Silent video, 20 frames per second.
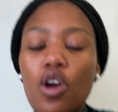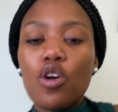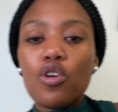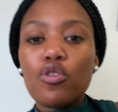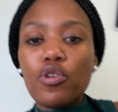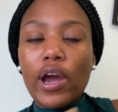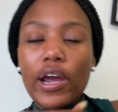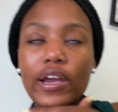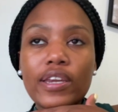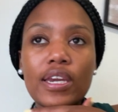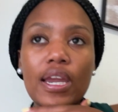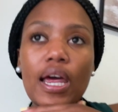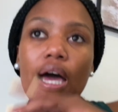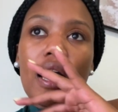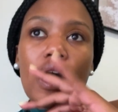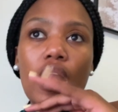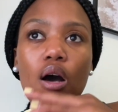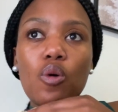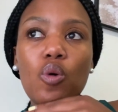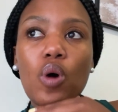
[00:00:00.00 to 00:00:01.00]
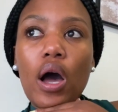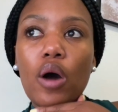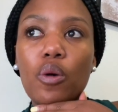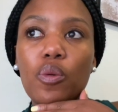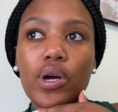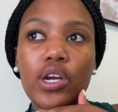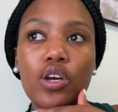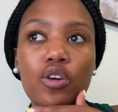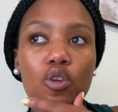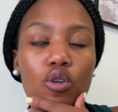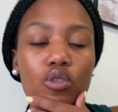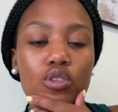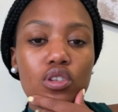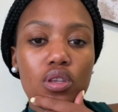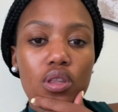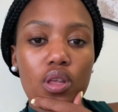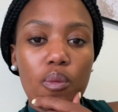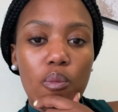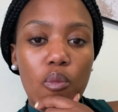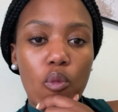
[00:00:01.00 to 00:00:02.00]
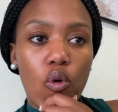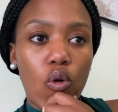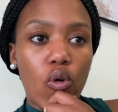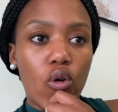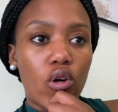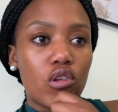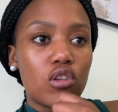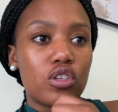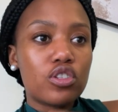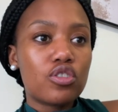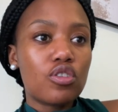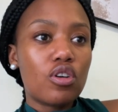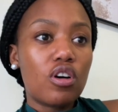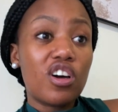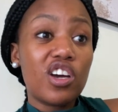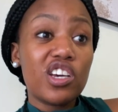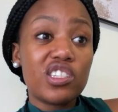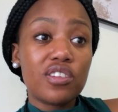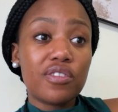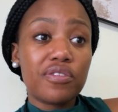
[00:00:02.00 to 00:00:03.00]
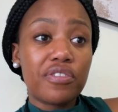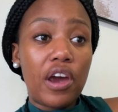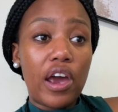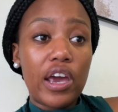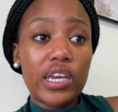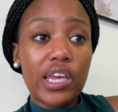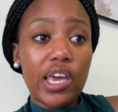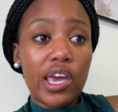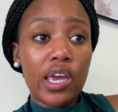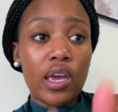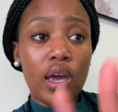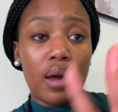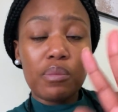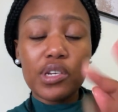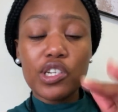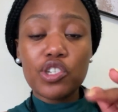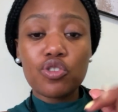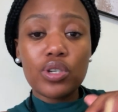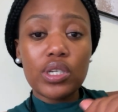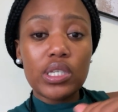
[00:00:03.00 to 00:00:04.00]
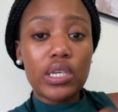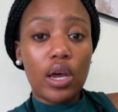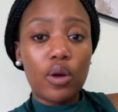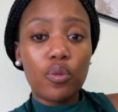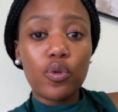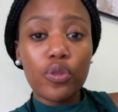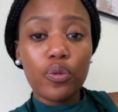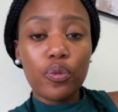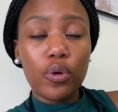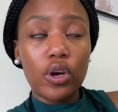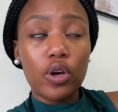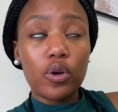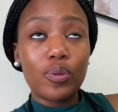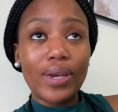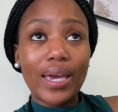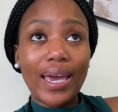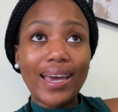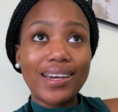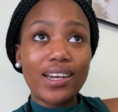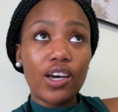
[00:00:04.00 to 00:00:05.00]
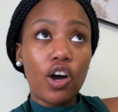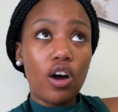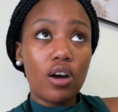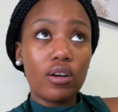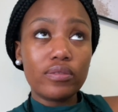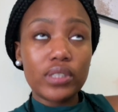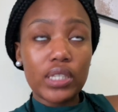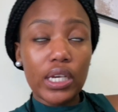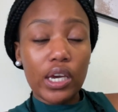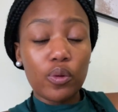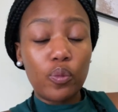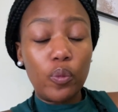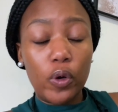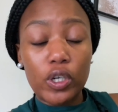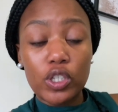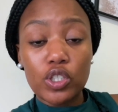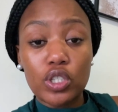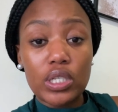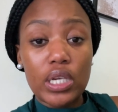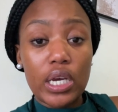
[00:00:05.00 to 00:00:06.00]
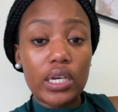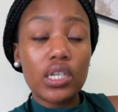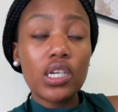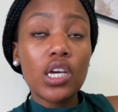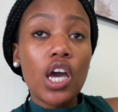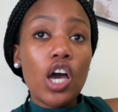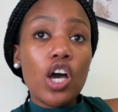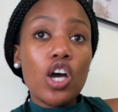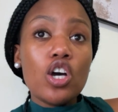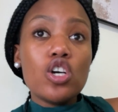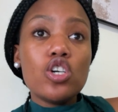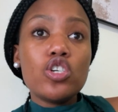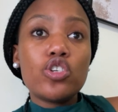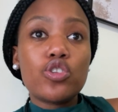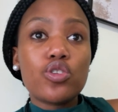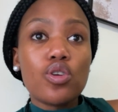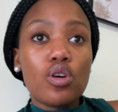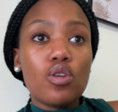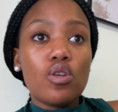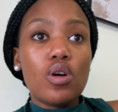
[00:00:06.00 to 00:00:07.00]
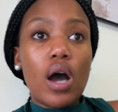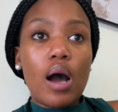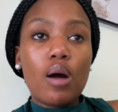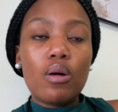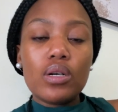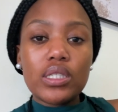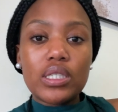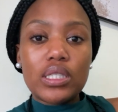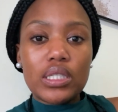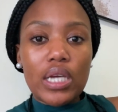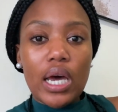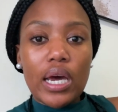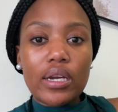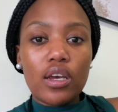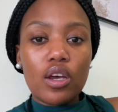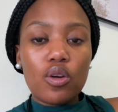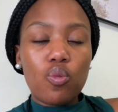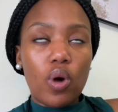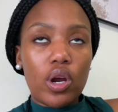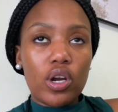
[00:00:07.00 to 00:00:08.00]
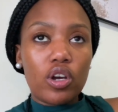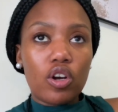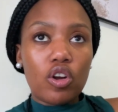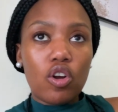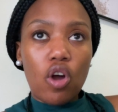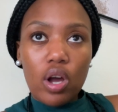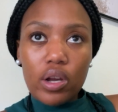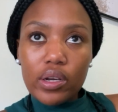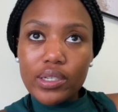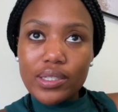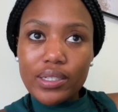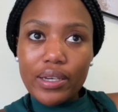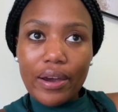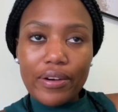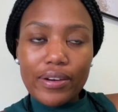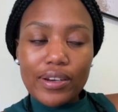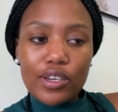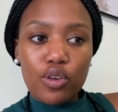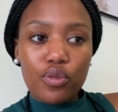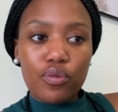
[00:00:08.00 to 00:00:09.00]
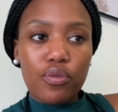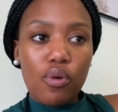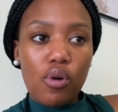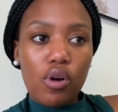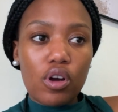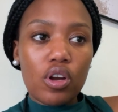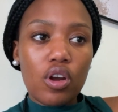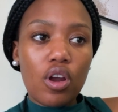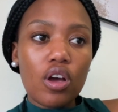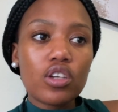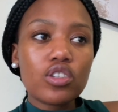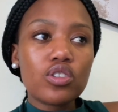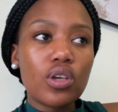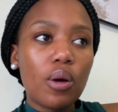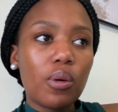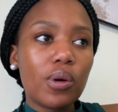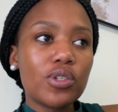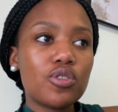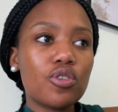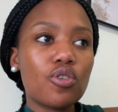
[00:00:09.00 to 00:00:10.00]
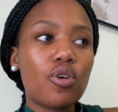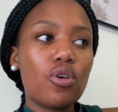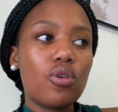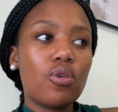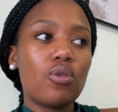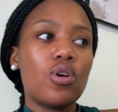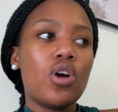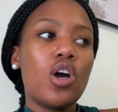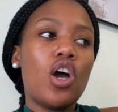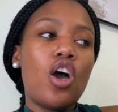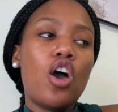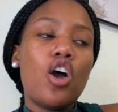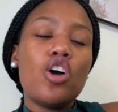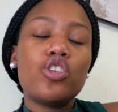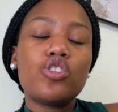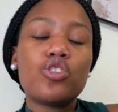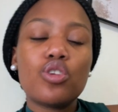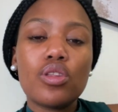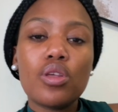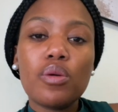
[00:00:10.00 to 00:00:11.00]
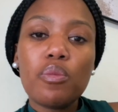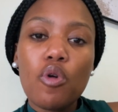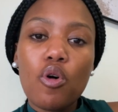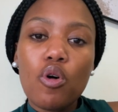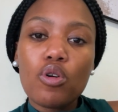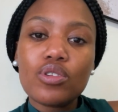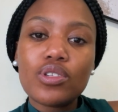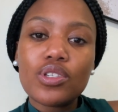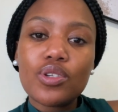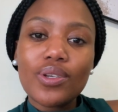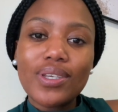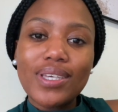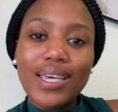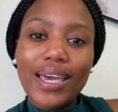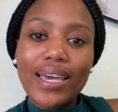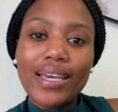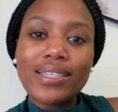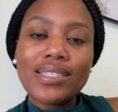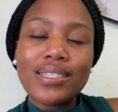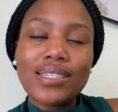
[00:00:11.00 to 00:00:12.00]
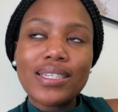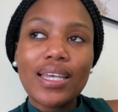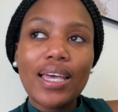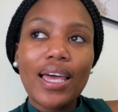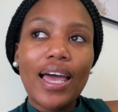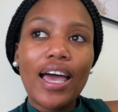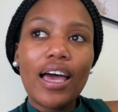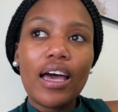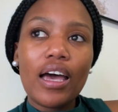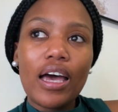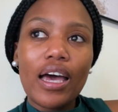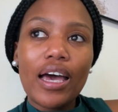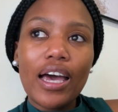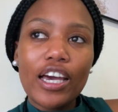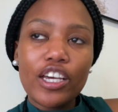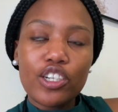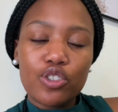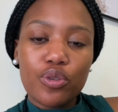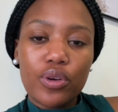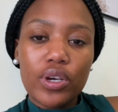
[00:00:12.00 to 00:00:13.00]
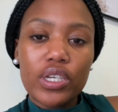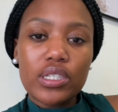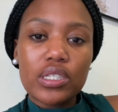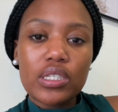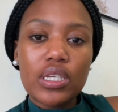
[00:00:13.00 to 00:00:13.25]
right now I want to go to the mall. So it's a Friday, I'm literally done with work. We had a half day at work today, so I was done at 1 o'clock. It's currently 4 o'clock, so I want to go to the mall to get a dress